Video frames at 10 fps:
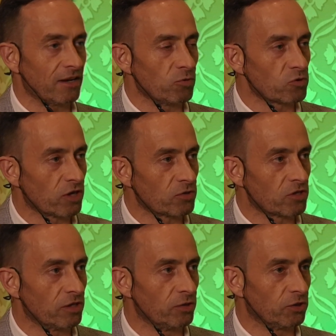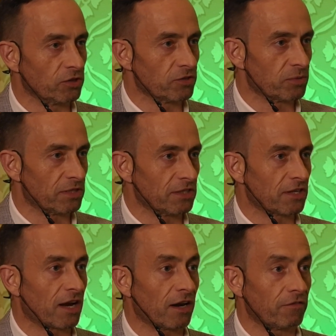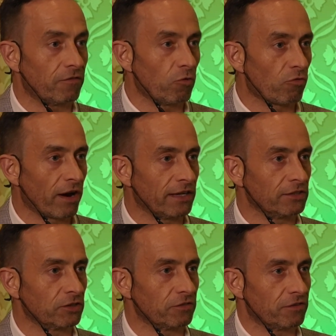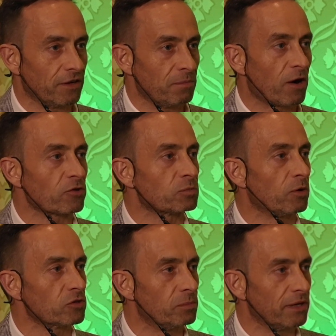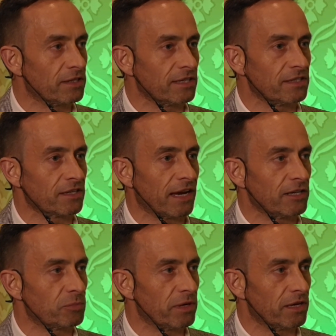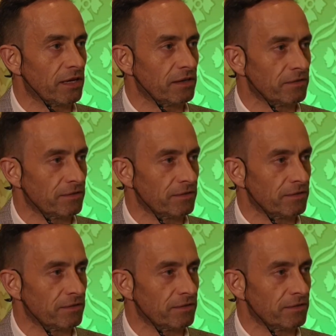and also solutions, which is the kind of full range of my responsibilities at HPE.